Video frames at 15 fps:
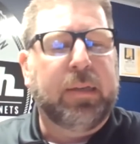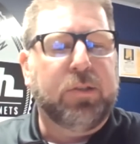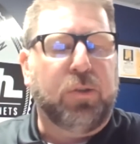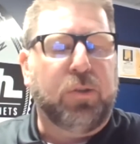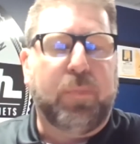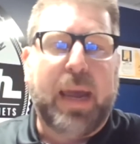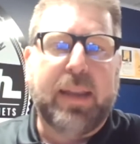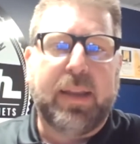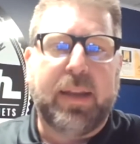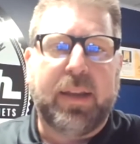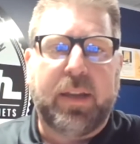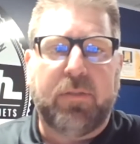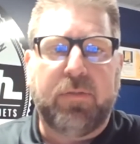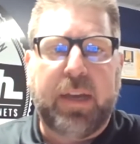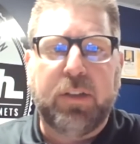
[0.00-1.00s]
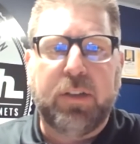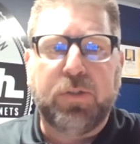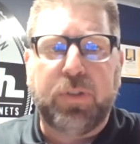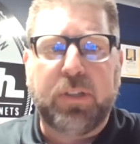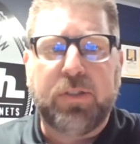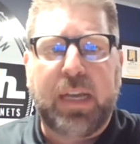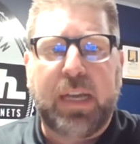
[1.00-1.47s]
So magnetic conveyors,
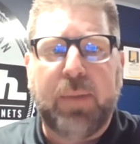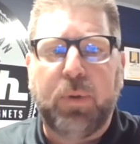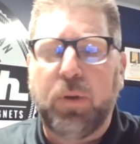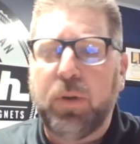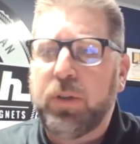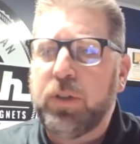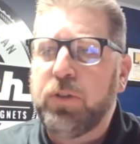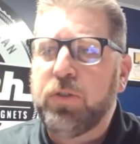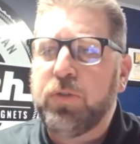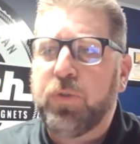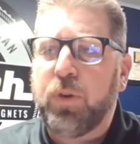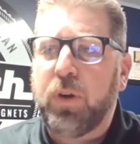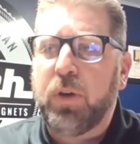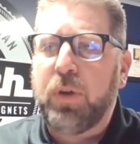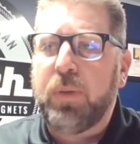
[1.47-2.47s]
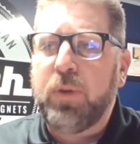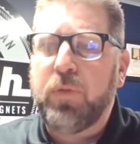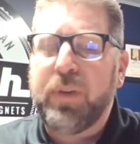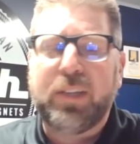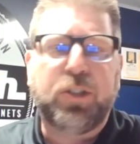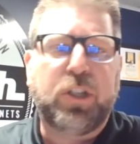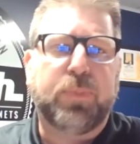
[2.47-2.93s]
for example, are used for
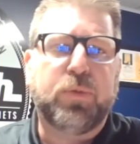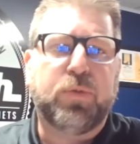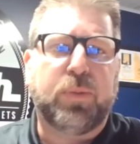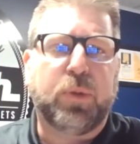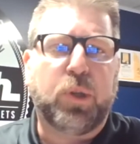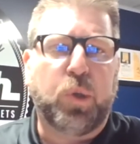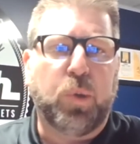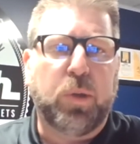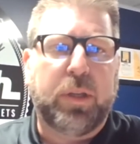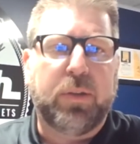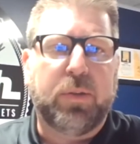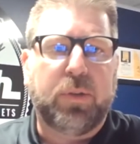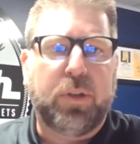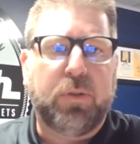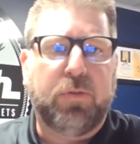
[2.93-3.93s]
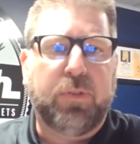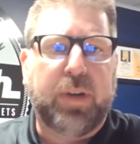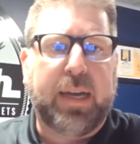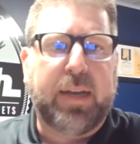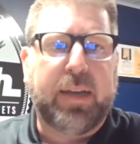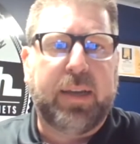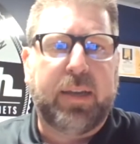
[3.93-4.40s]
removing chips from coolant. You'd
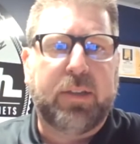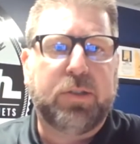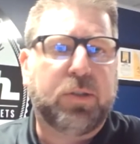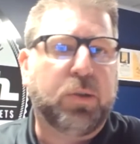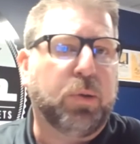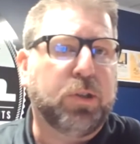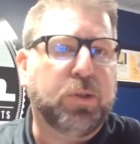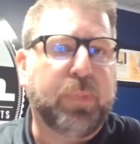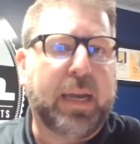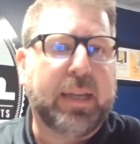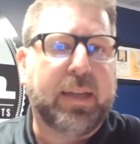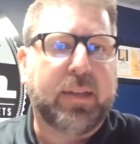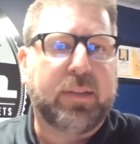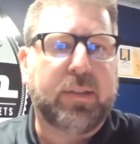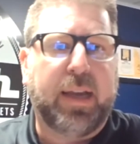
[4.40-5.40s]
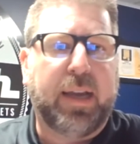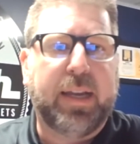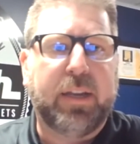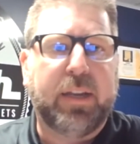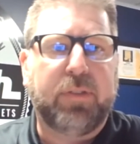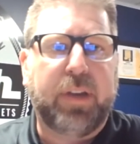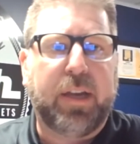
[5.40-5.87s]
find a storage magnetic slide
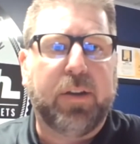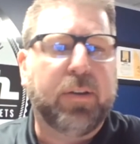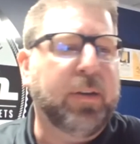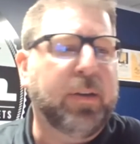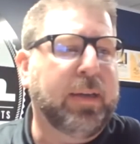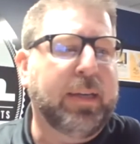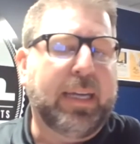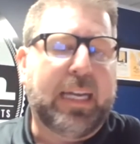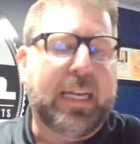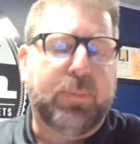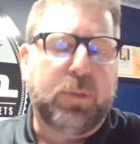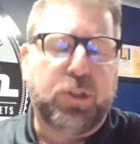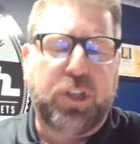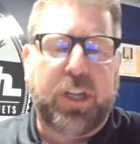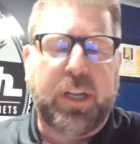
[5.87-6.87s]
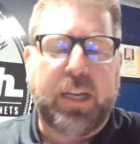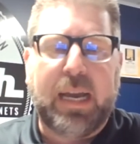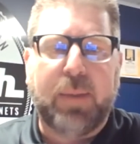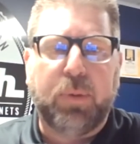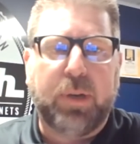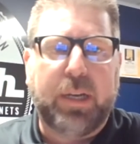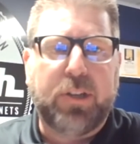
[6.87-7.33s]
conveyor in a machining
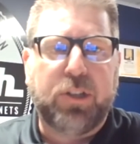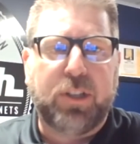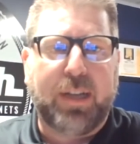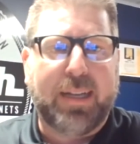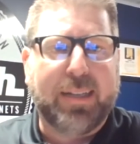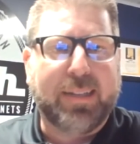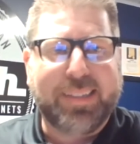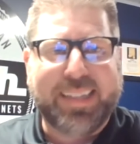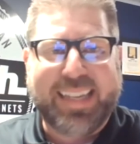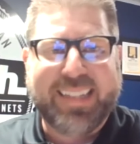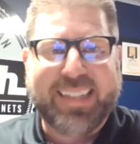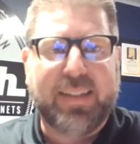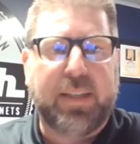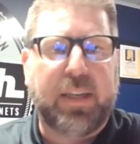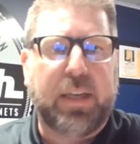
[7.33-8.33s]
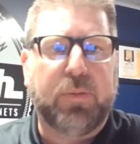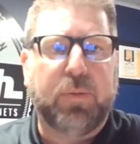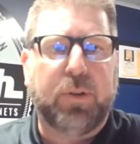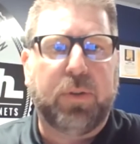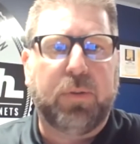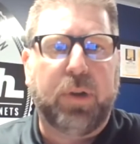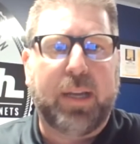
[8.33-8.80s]
operation on a CNC
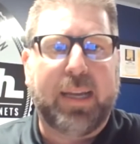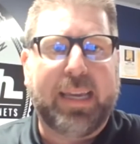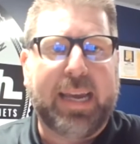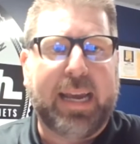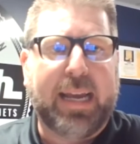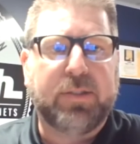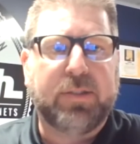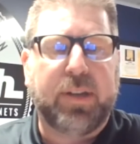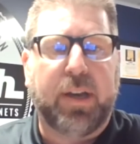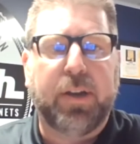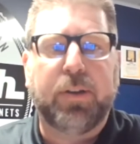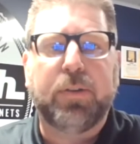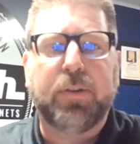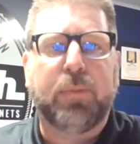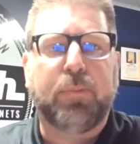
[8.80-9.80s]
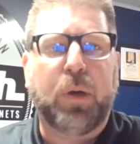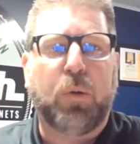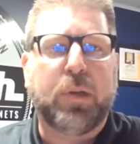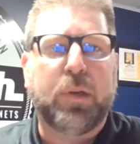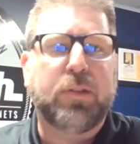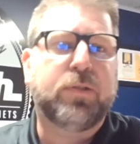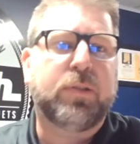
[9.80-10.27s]
where they're running cast iron
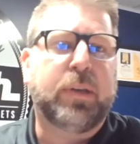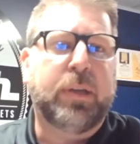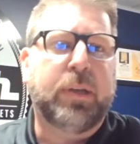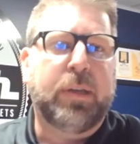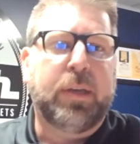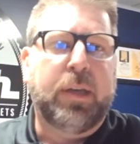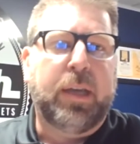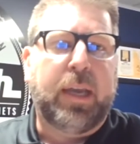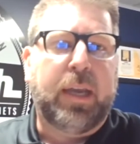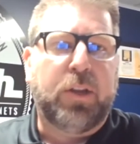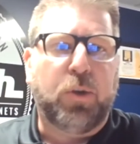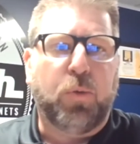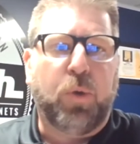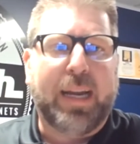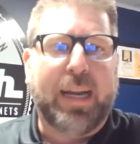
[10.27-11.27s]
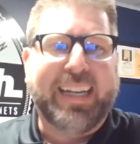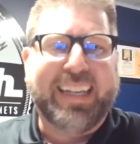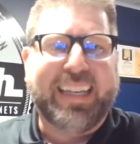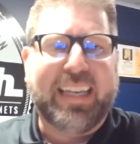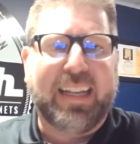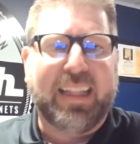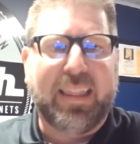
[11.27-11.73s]
components, and you're wanting to
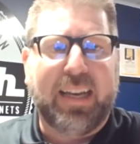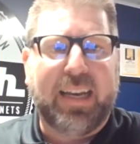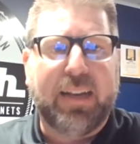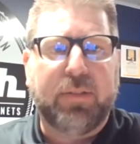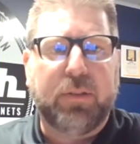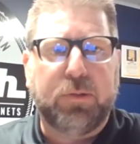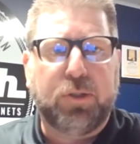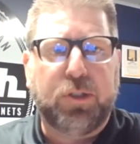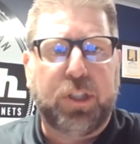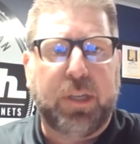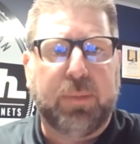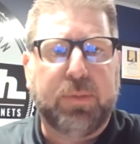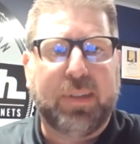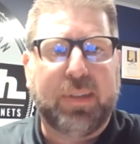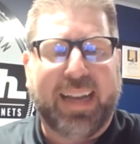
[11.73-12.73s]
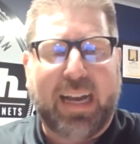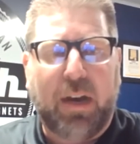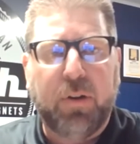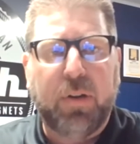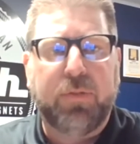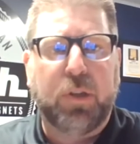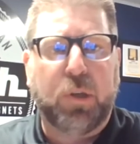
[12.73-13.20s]
get a lot of those chips
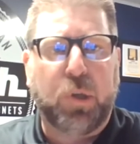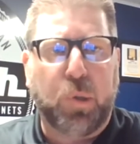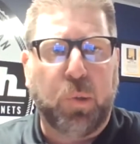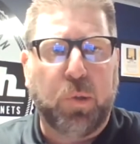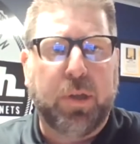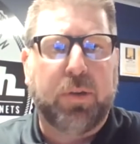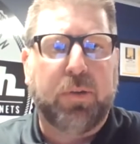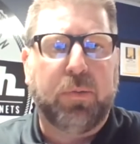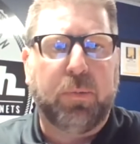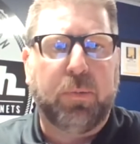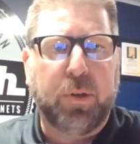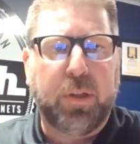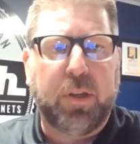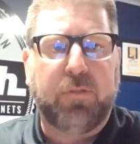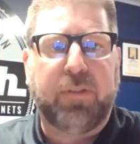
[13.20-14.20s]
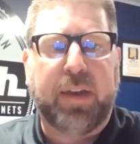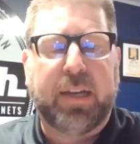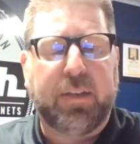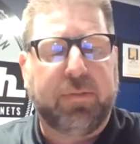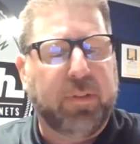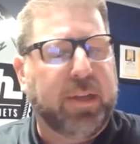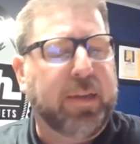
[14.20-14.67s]
out of the coolant really
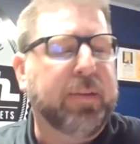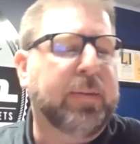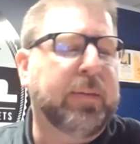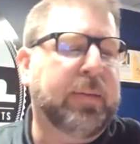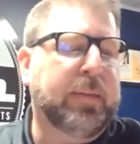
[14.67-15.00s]
effectively.